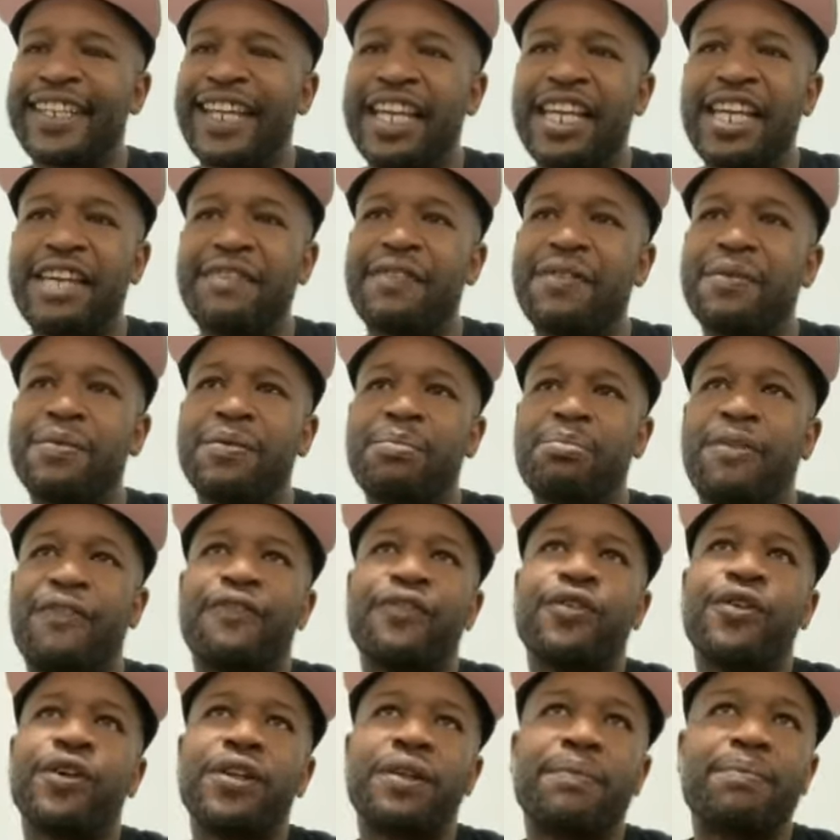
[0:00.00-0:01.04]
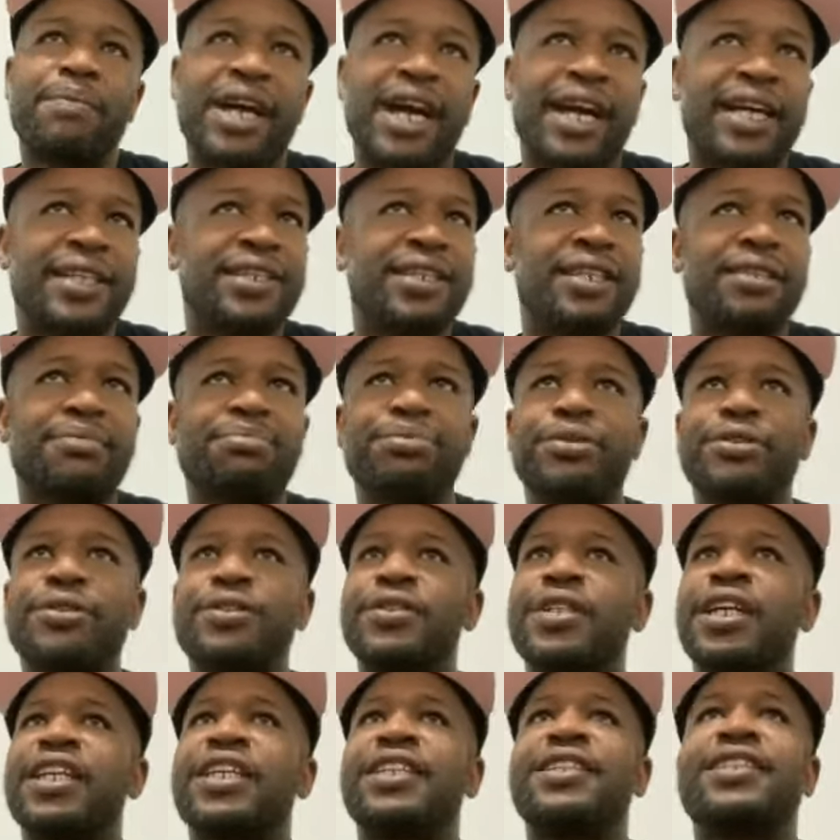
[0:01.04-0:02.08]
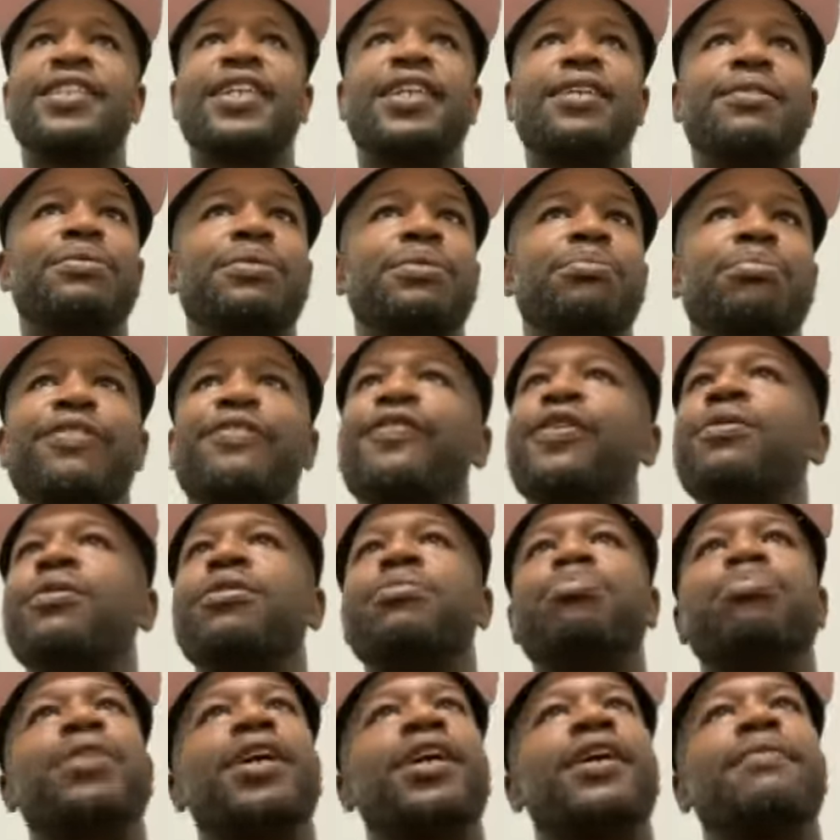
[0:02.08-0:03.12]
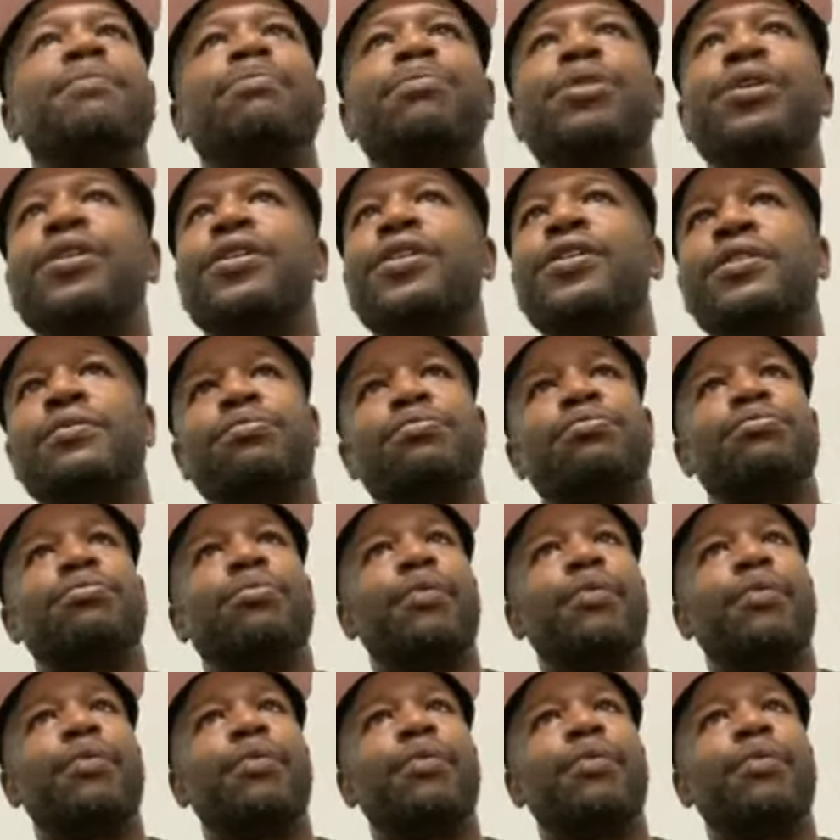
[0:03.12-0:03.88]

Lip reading: even before the basketball, like say before we playing ball,